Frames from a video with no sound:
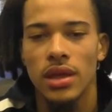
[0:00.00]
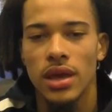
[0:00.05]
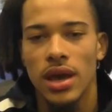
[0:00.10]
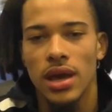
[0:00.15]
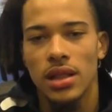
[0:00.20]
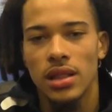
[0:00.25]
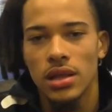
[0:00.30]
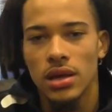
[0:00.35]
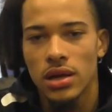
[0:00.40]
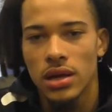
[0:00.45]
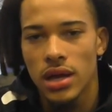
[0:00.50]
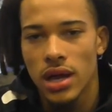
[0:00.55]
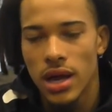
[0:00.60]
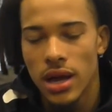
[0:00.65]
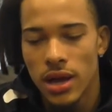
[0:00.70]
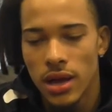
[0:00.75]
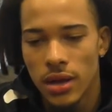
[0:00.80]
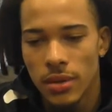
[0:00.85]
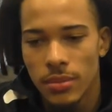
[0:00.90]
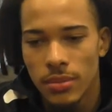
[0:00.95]
Yeah, look,
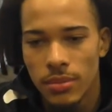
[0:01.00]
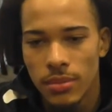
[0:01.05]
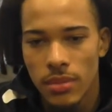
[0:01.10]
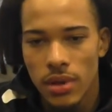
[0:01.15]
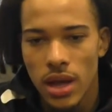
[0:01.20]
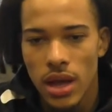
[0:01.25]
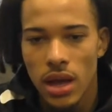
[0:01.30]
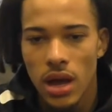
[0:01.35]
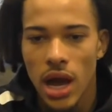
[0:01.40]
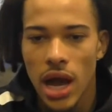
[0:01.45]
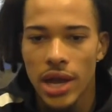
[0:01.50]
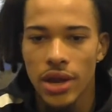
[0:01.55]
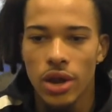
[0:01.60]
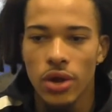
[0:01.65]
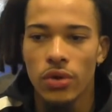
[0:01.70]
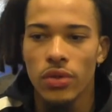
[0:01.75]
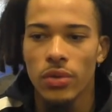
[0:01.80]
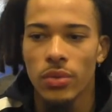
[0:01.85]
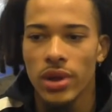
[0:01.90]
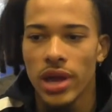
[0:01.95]
I
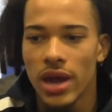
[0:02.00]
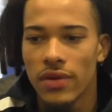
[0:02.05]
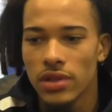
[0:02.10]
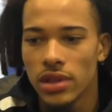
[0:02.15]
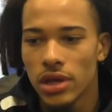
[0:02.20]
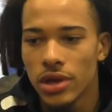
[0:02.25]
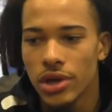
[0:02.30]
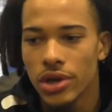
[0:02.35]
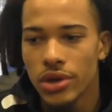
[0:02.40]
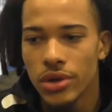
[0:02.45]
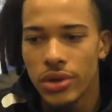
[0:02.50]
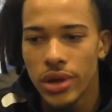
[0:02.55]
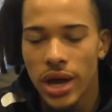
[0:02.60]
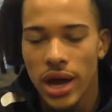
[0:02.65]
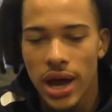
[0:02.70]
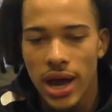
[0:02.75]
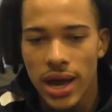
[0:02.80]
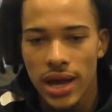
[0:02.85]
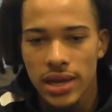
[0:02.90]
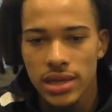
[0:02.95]
know that we have a lot of new
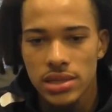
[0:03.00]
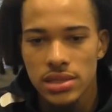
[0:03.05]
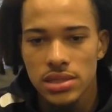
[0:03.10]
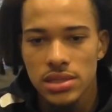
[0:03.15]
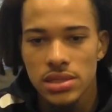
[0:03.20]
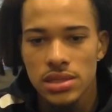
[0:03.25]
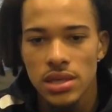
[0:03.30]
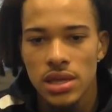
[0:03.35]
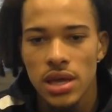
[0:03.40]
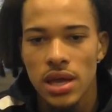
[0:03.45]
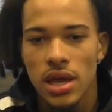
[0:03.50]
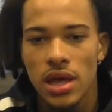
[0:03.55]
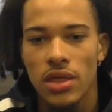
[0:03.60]
guys.